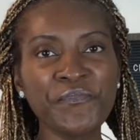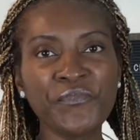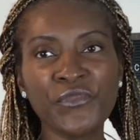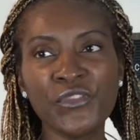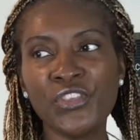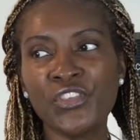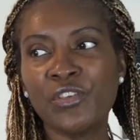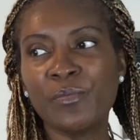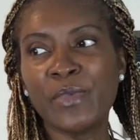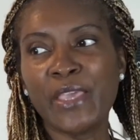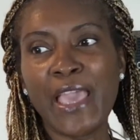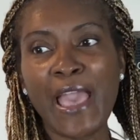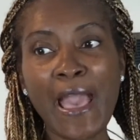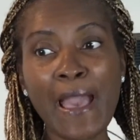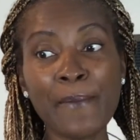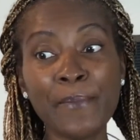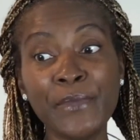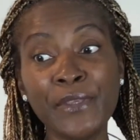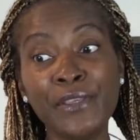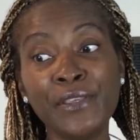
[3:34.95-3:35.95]
You can be
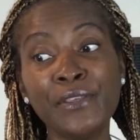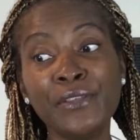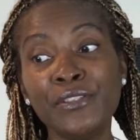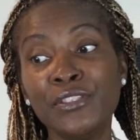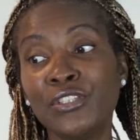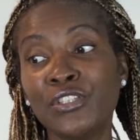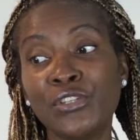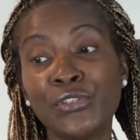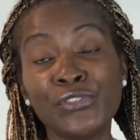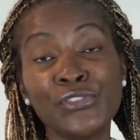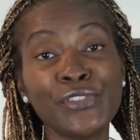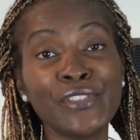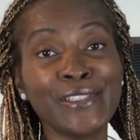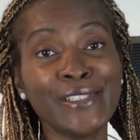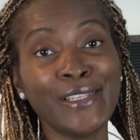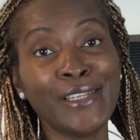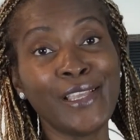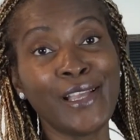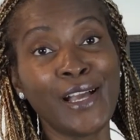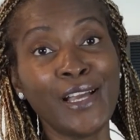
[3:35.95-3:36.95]
happy, just
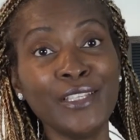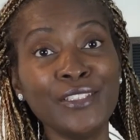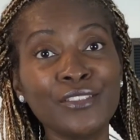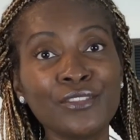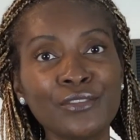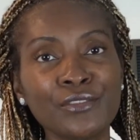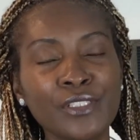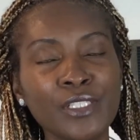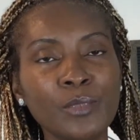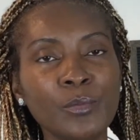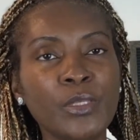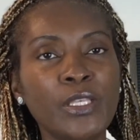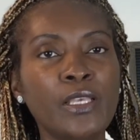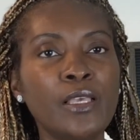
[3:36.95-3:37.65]
eating ice cream.